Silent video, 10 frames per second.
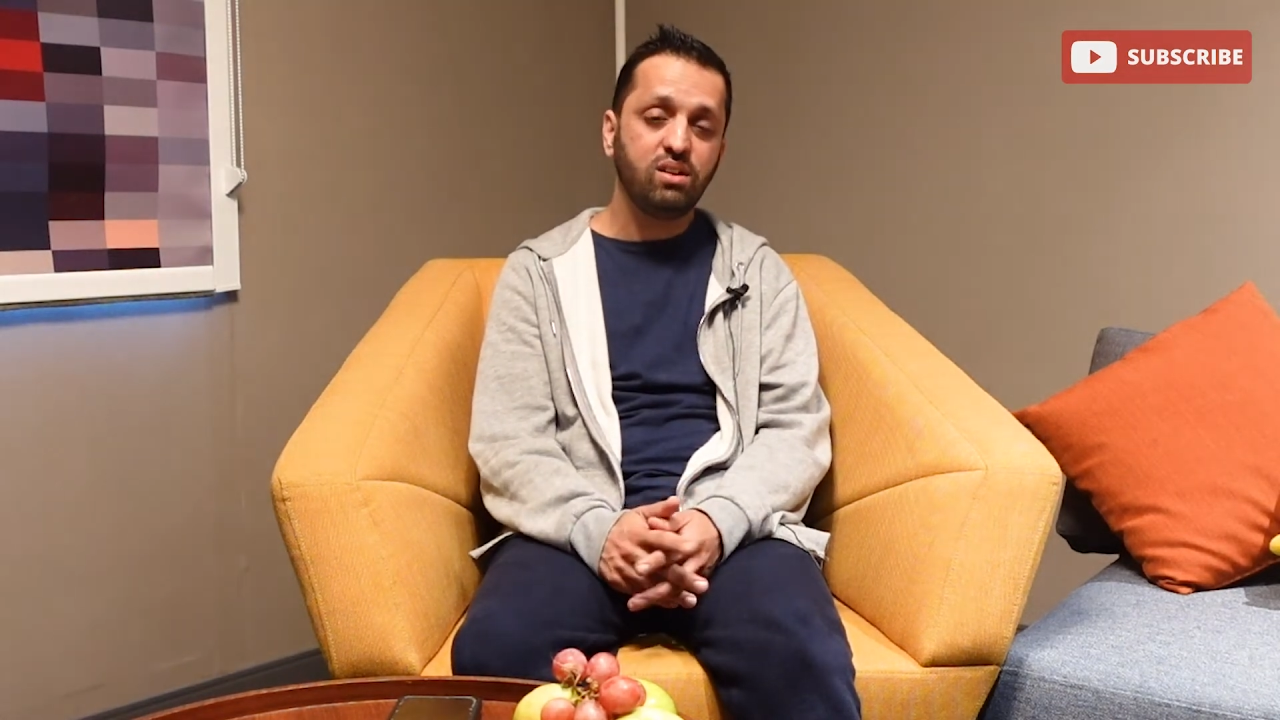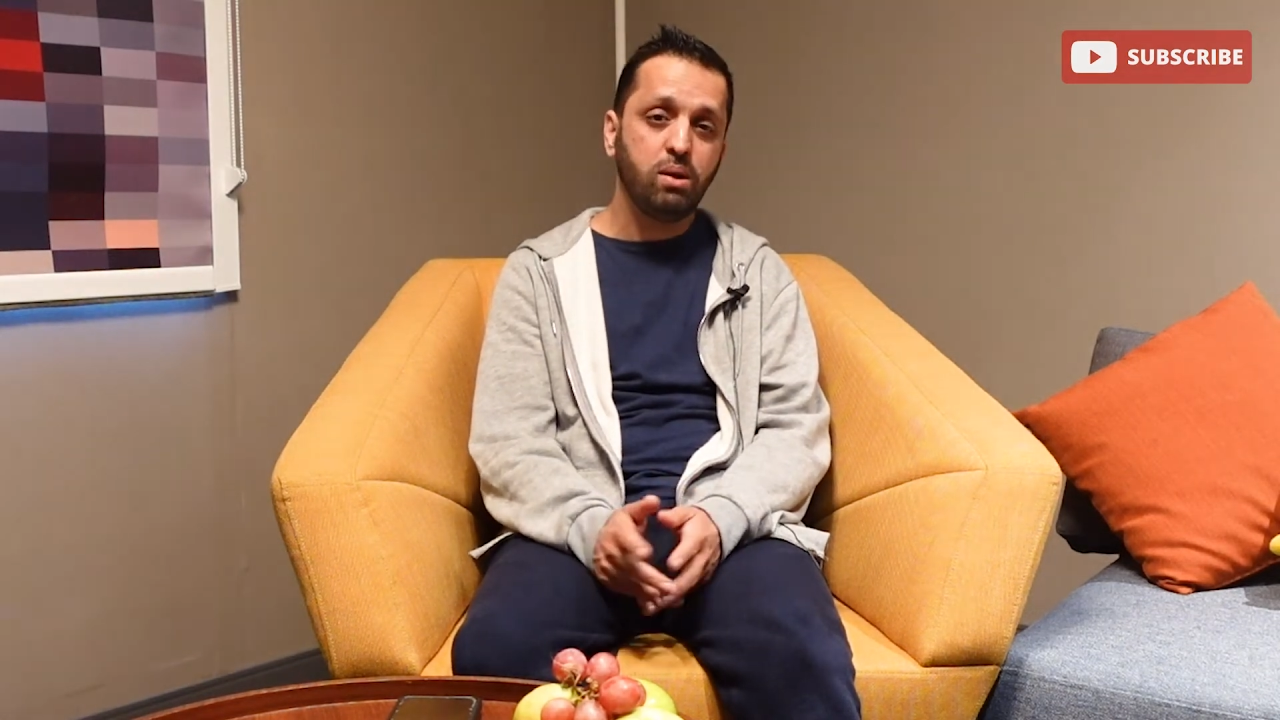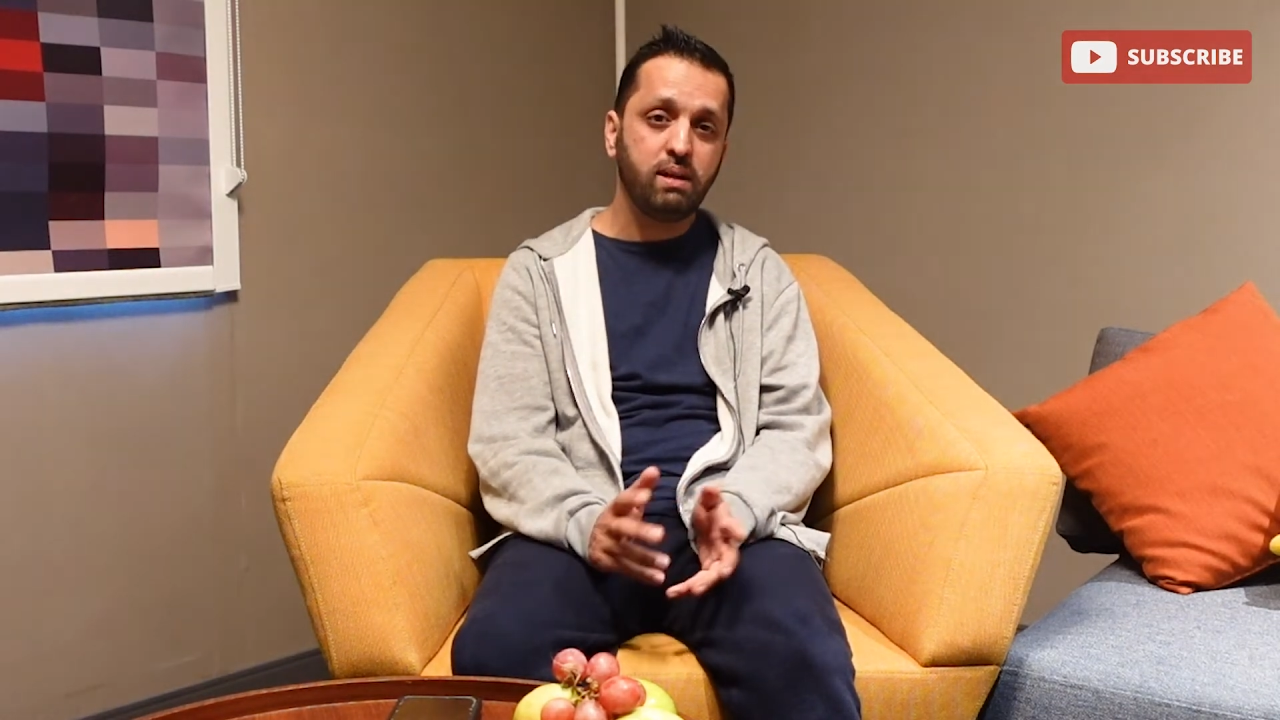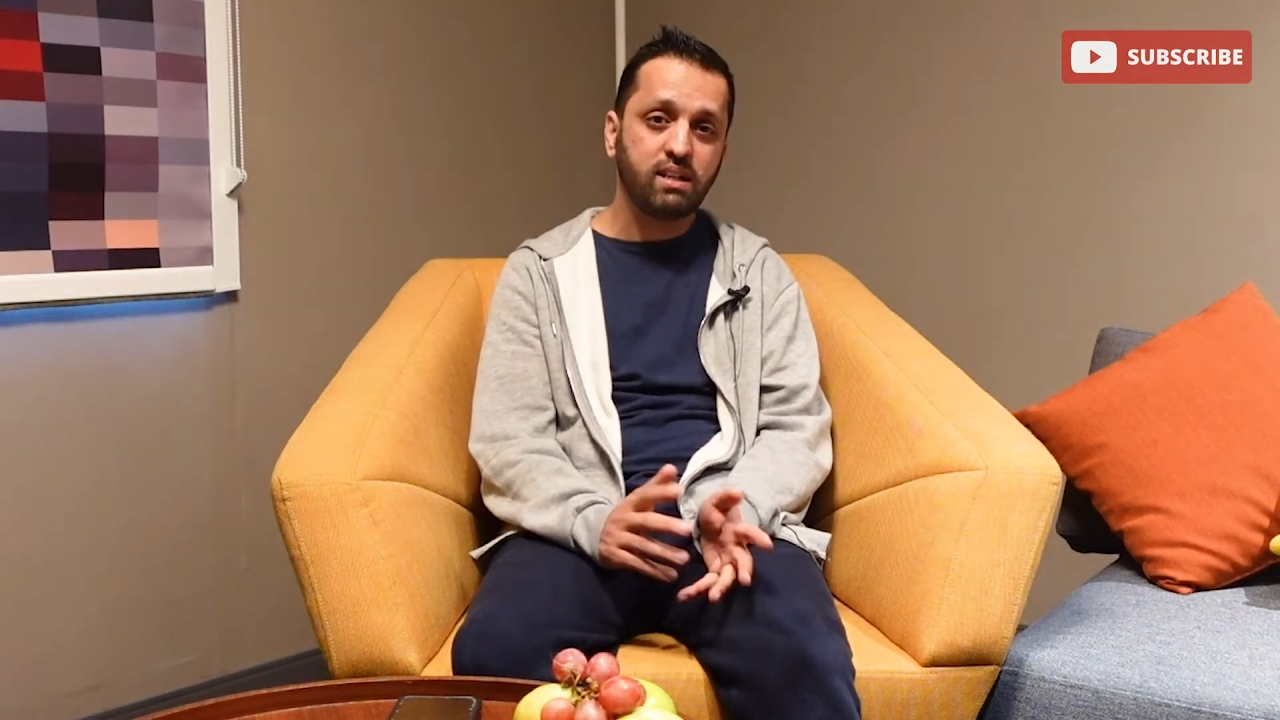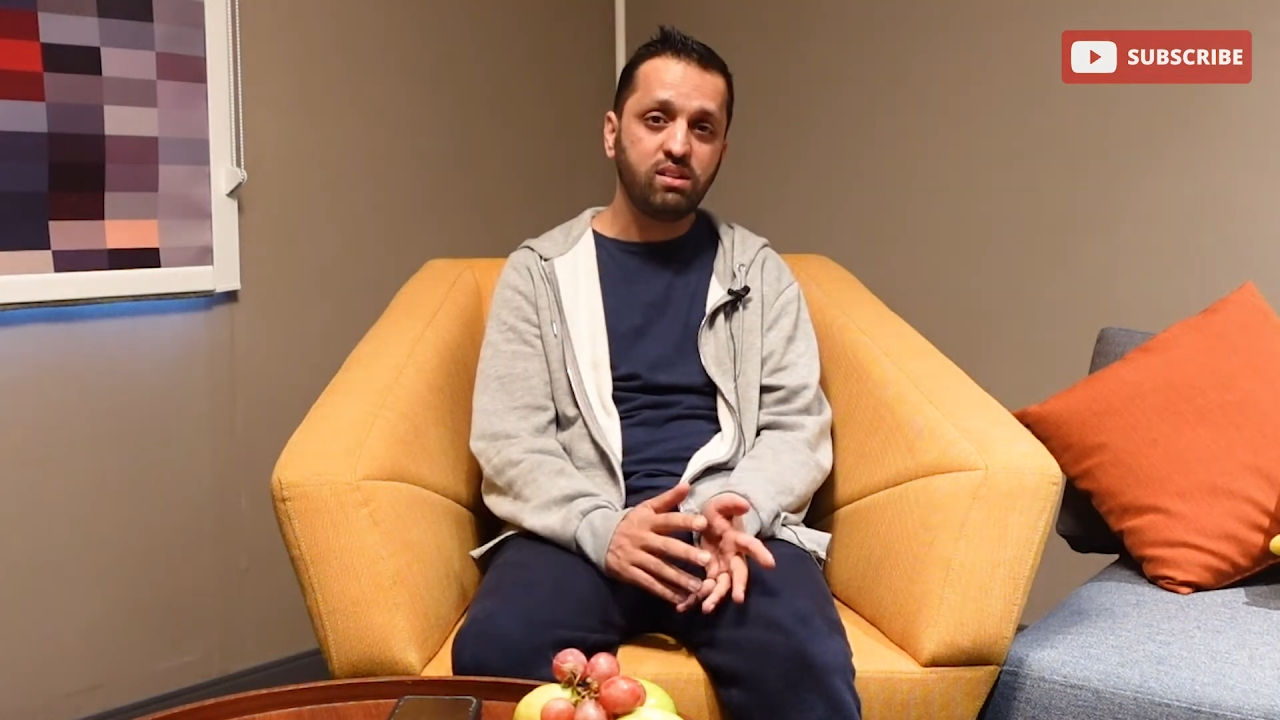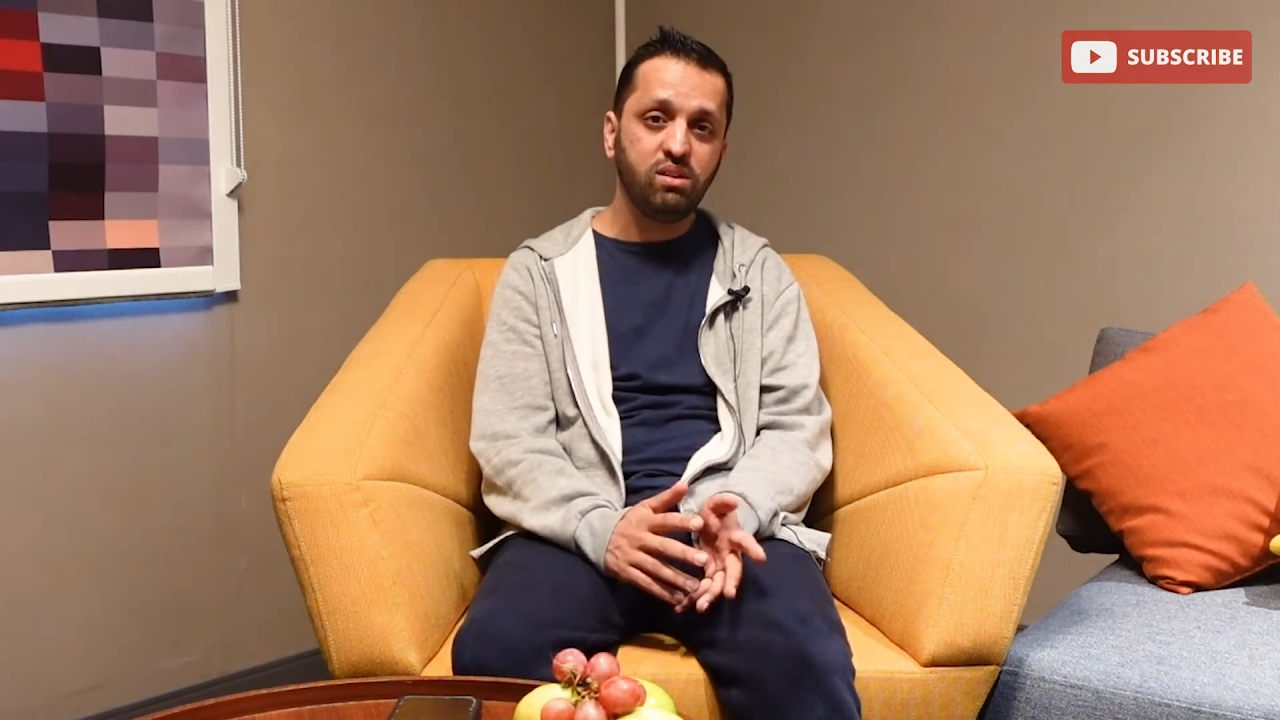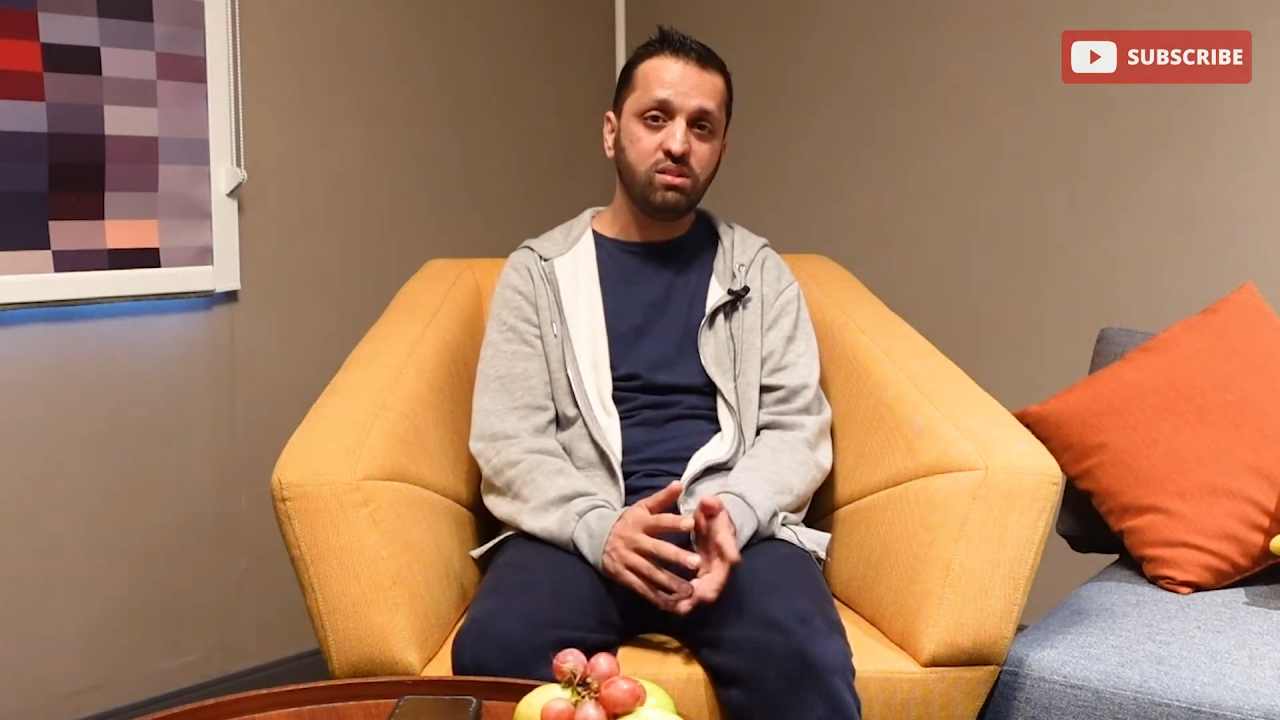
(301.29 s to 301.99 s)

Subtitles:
go back to the